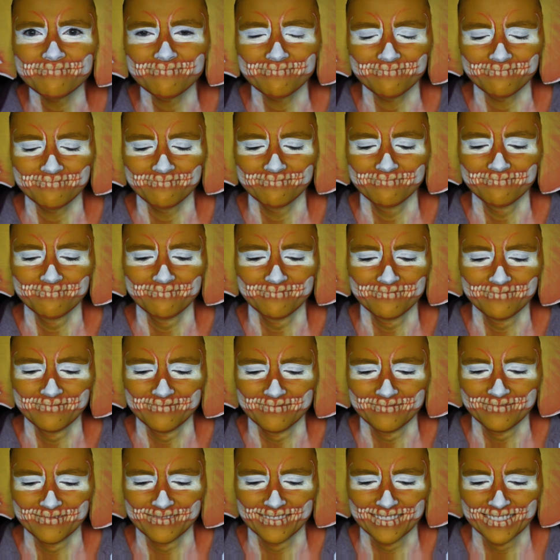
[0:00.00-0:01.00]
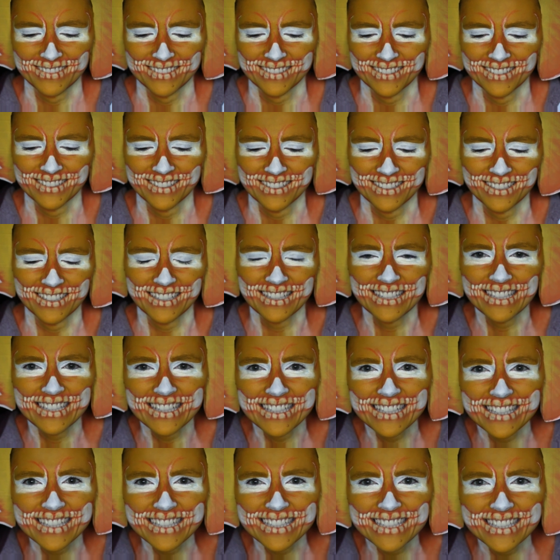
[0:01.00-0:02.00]
other pieces with
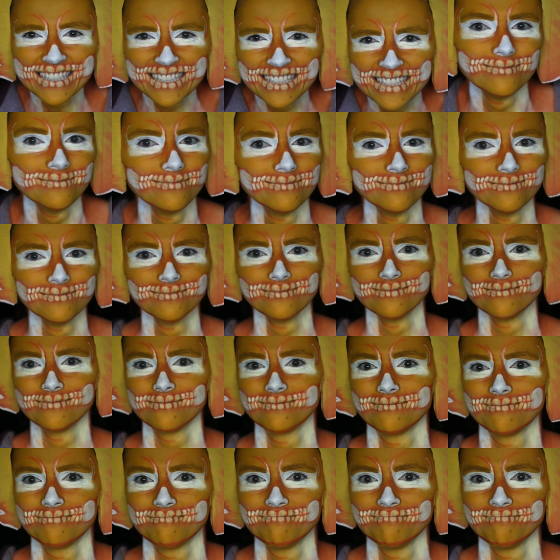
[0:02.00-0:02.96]
some sellotape.